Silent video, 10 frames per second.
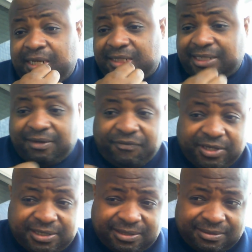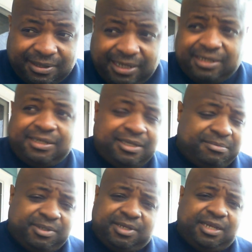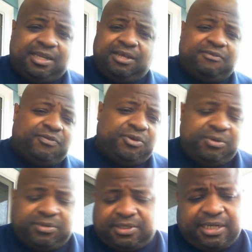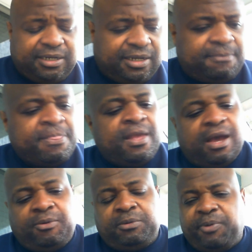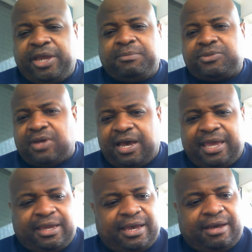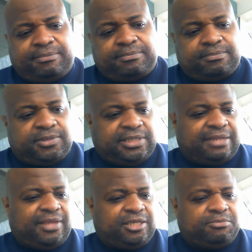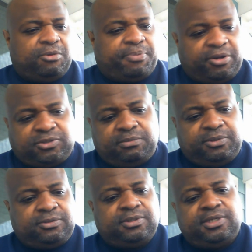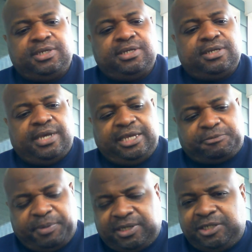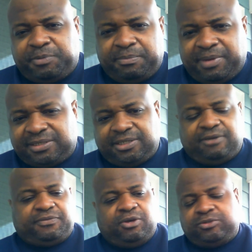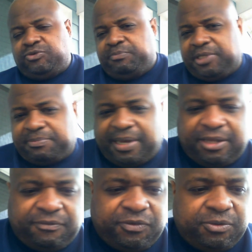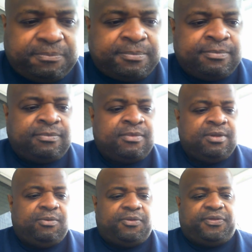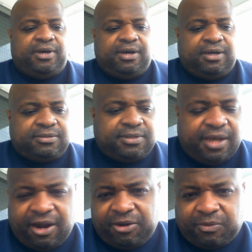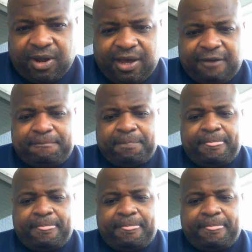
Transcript: instead of us looking at them and getting interviews or da da da. I want to bring them to our hangout because I think it's more personable and speak to these people myself. For those who missed my interview with Iron Rob